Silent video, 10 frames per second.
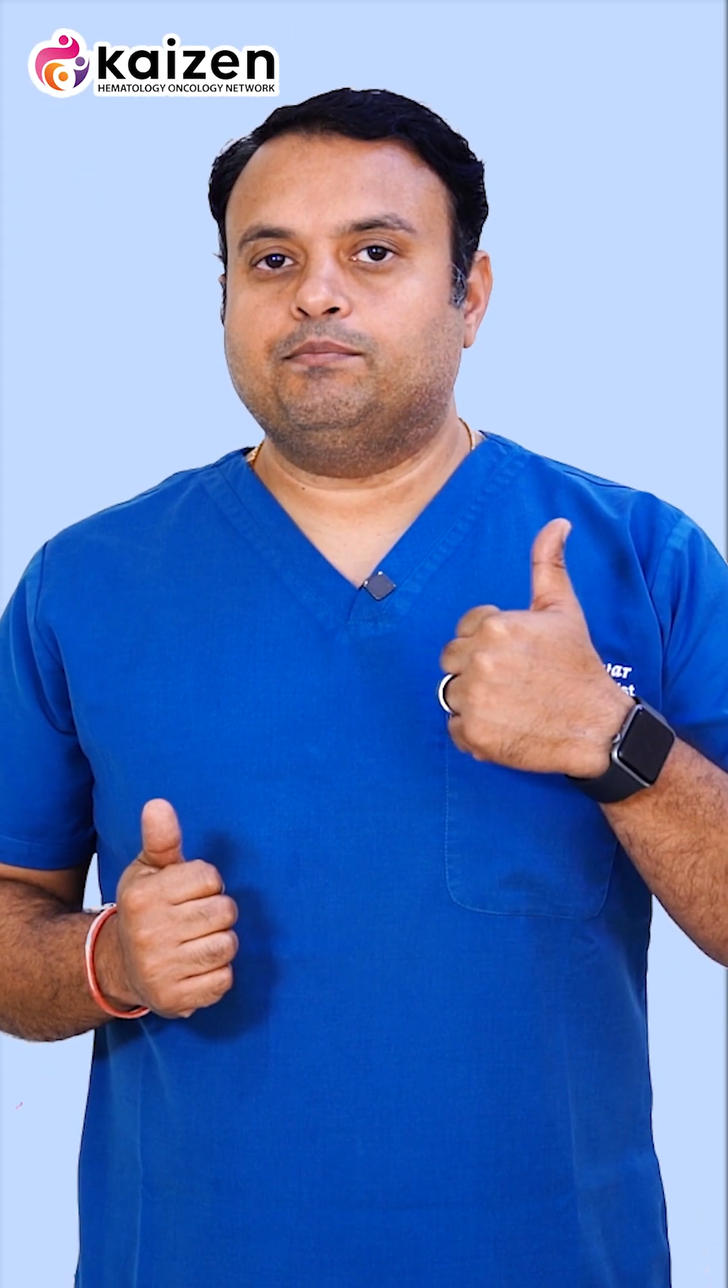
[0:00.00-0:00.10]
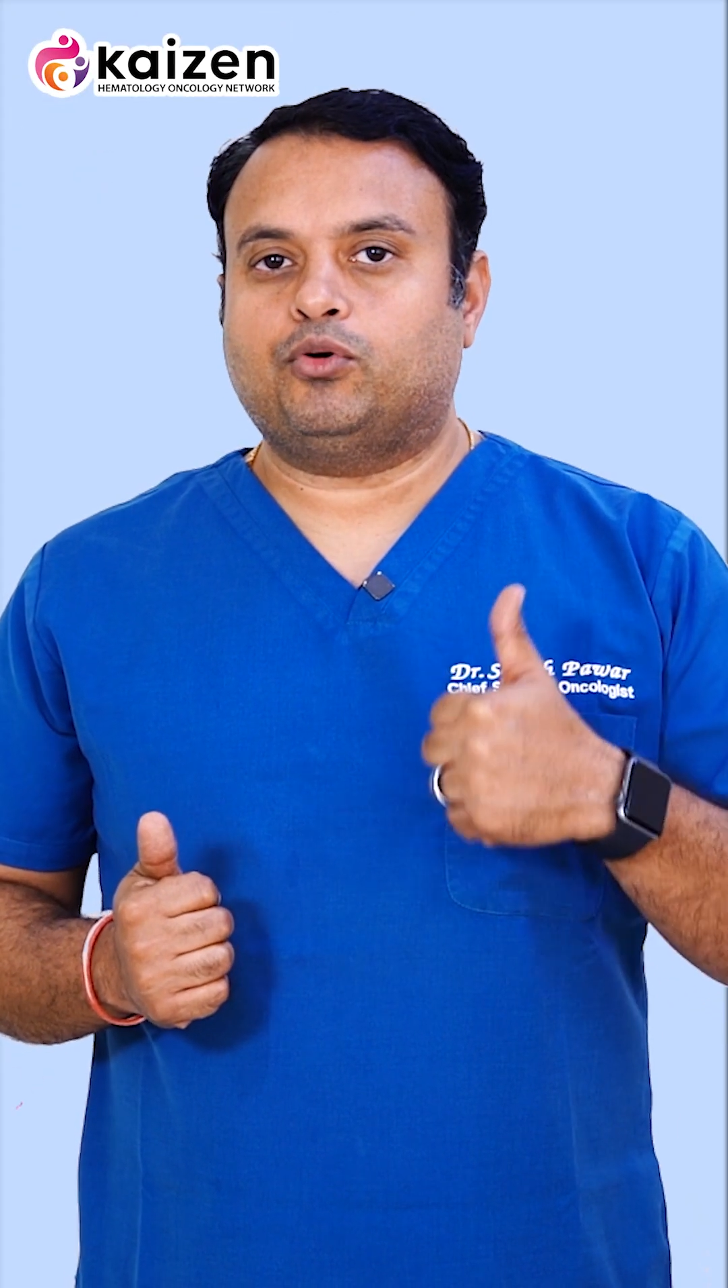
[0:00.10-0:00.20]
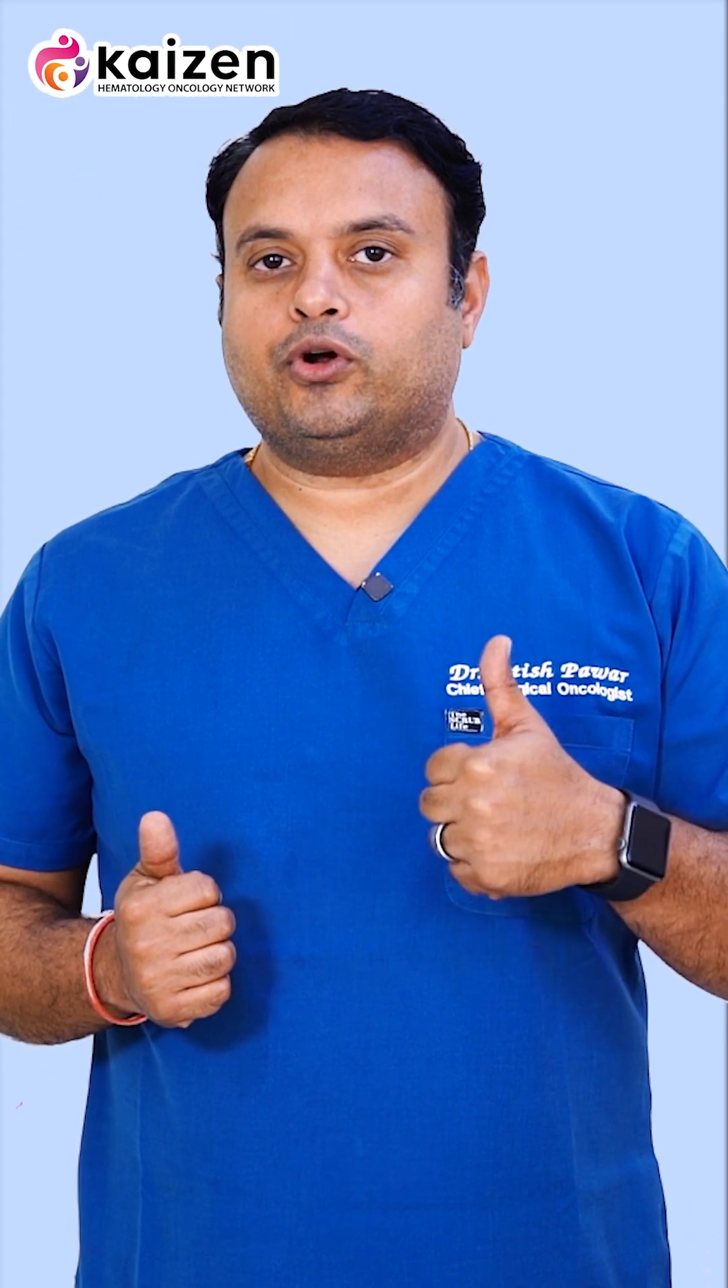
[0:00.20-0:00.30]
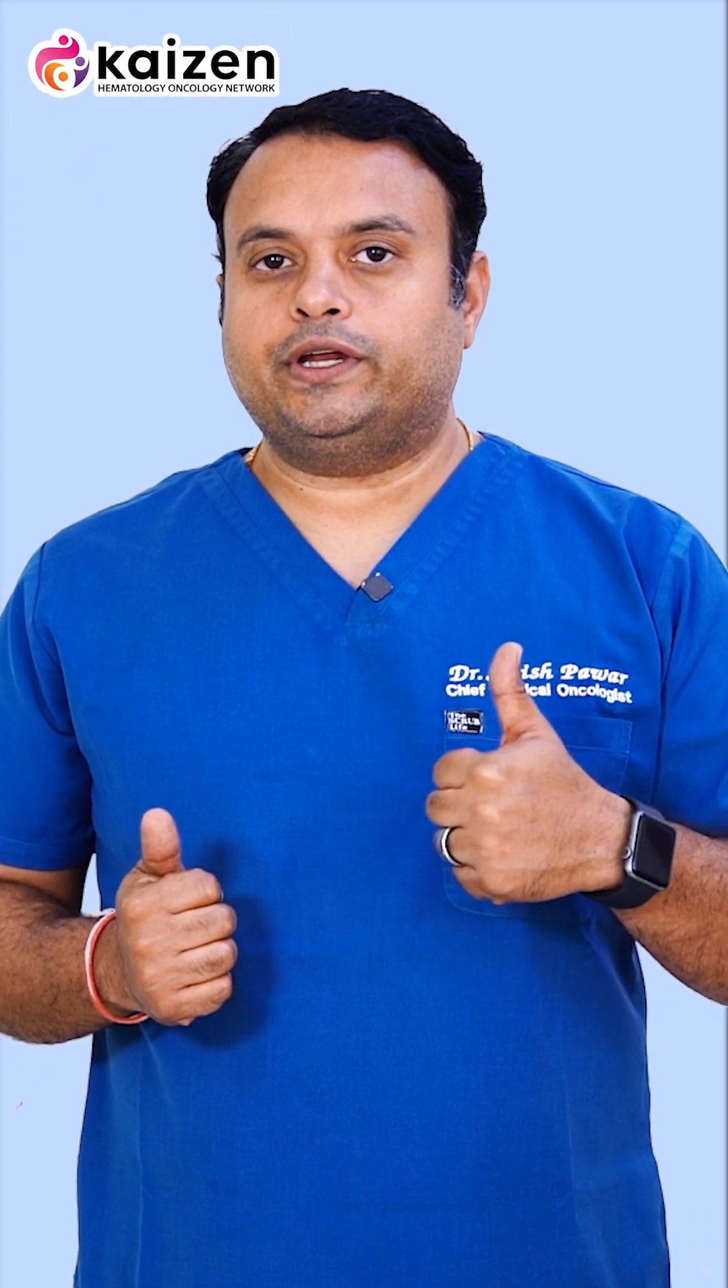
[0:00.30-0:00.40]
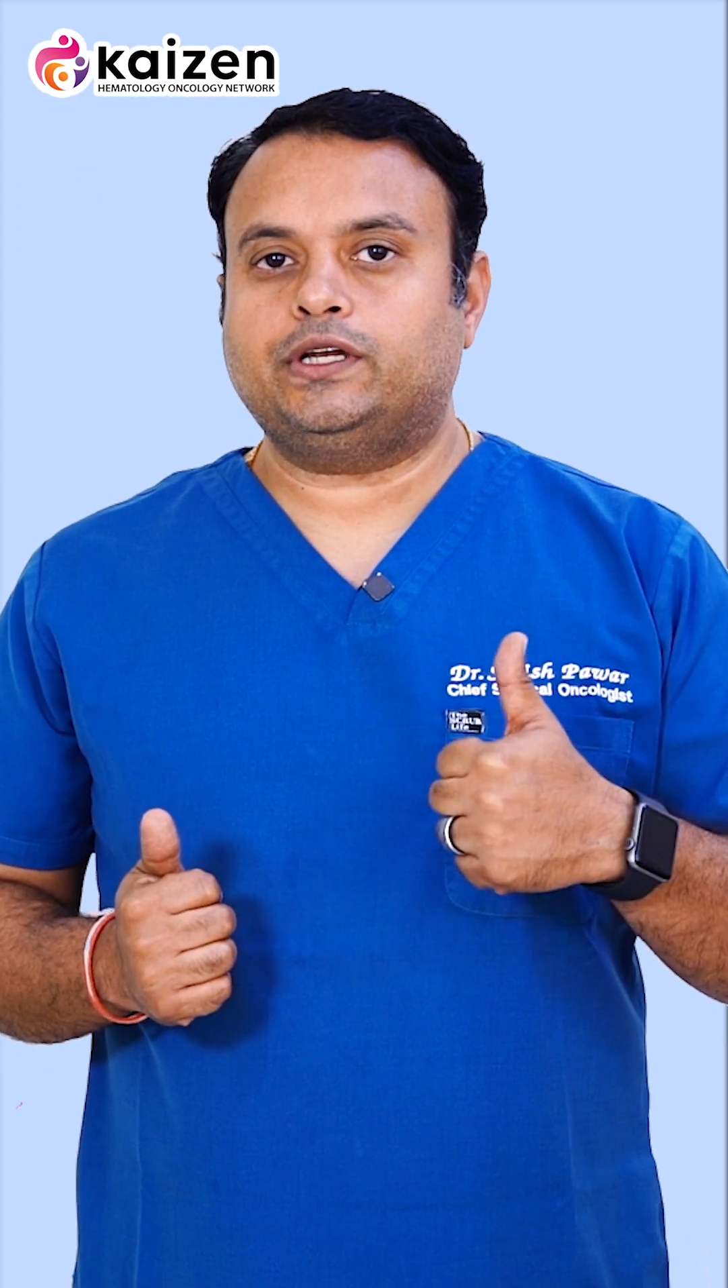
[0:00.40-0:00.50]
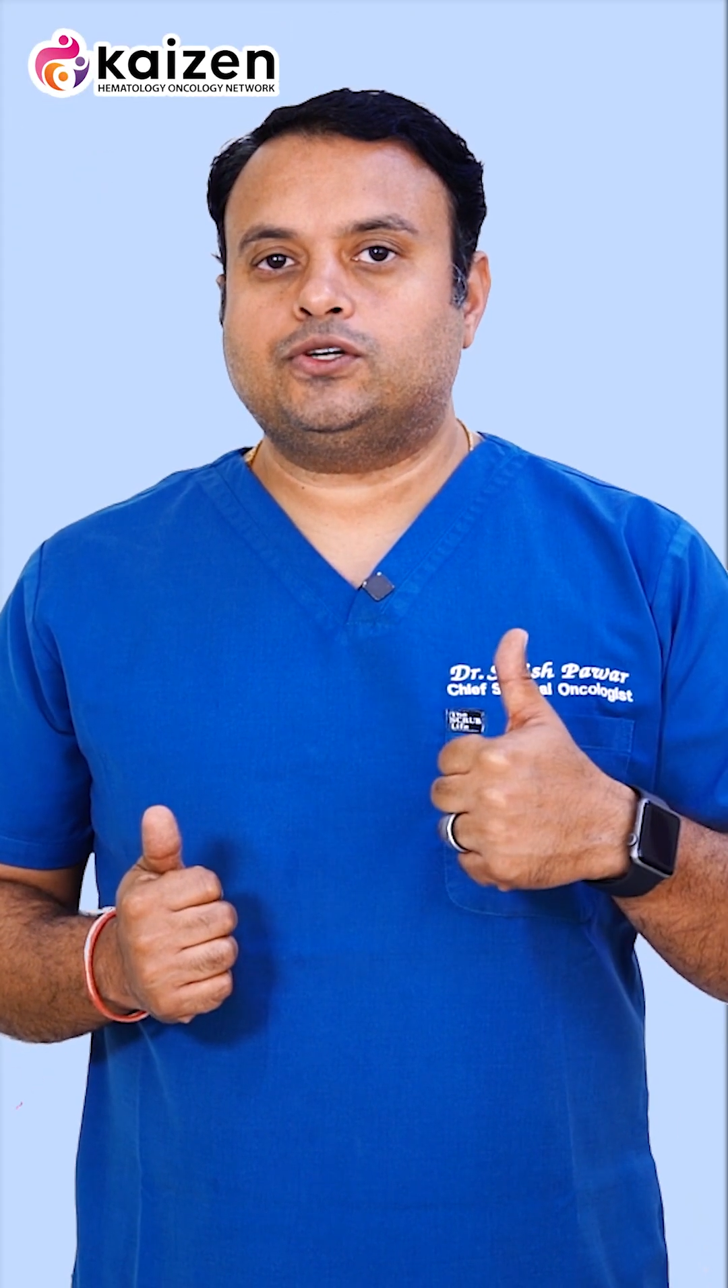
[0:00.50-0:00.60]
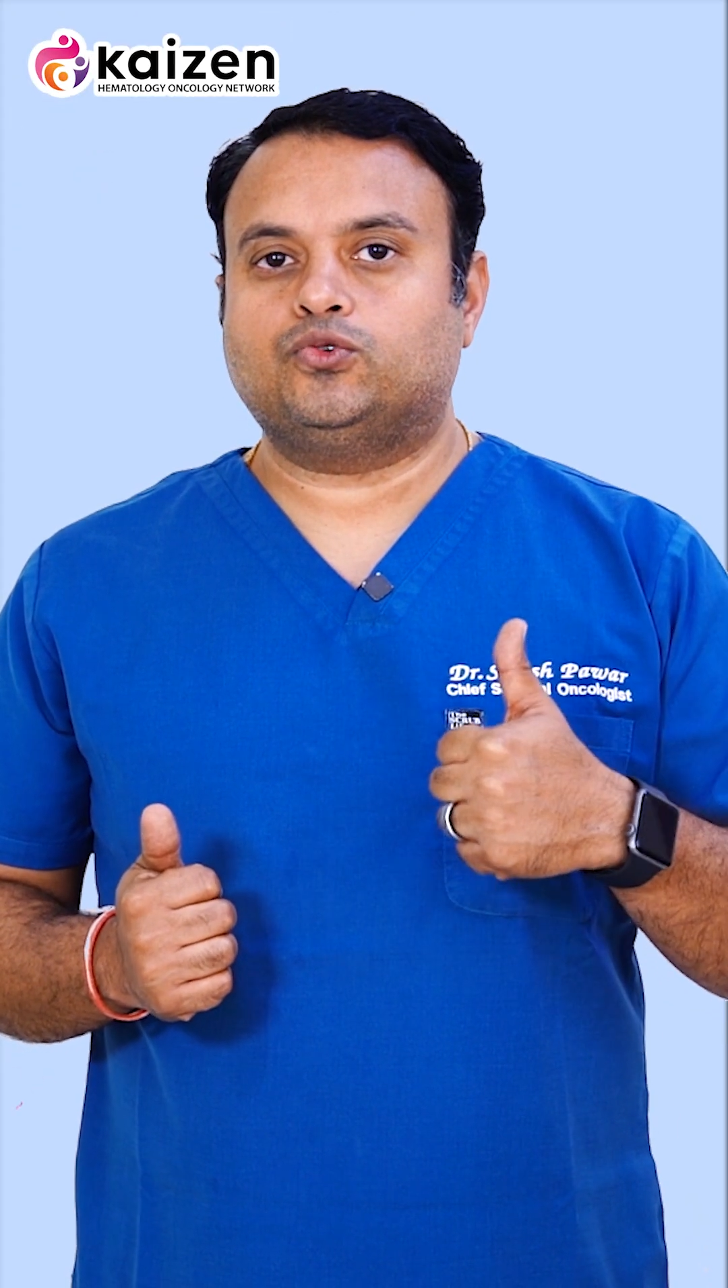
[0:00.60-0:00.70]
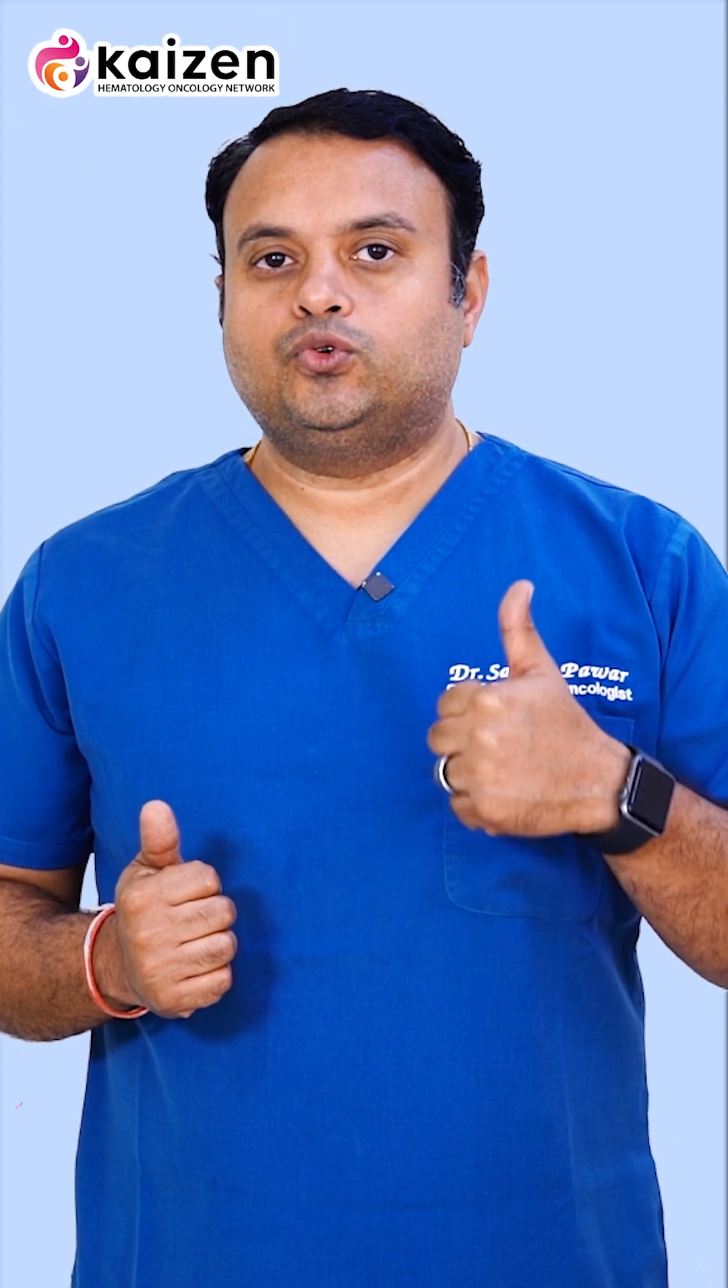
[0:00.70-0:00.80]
important